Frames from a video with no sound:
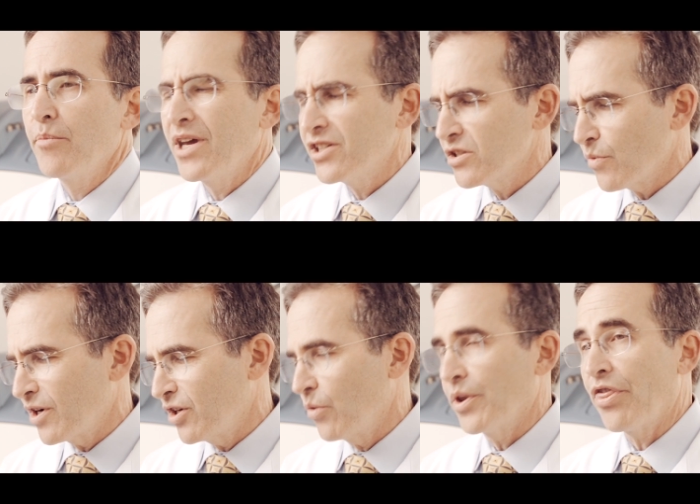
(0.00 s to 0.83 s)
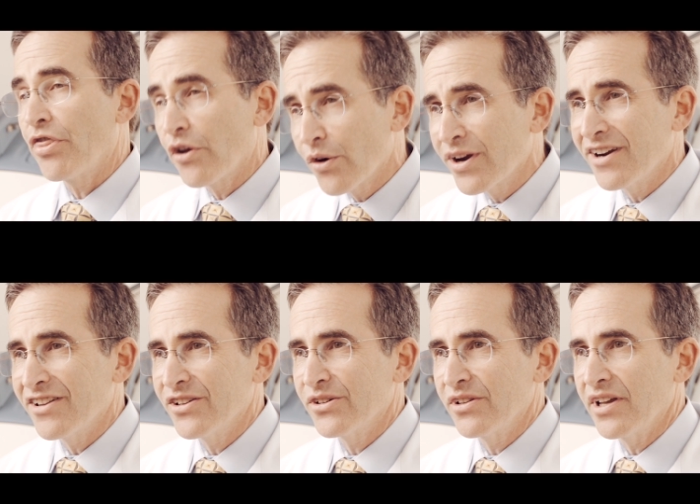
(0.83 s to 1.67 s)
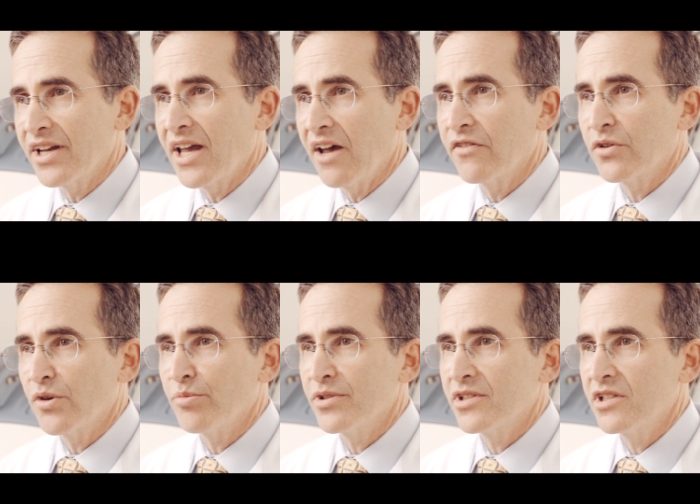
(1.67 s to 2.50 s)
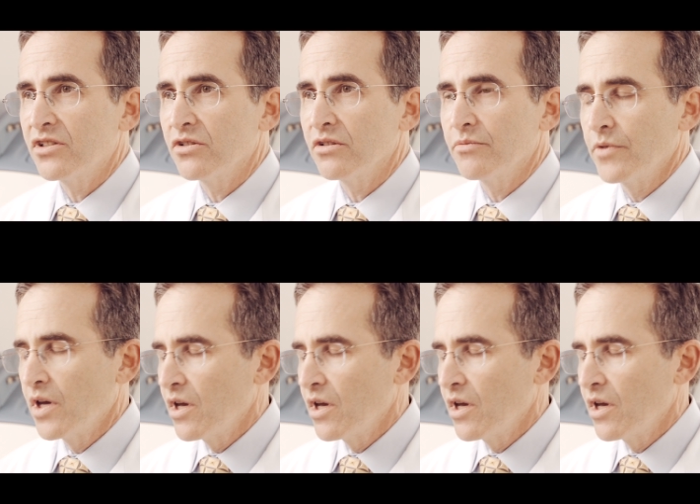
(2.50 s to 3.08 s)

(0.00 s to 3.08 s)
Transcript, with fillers: Patients want to know what they're going to look like after a procedure.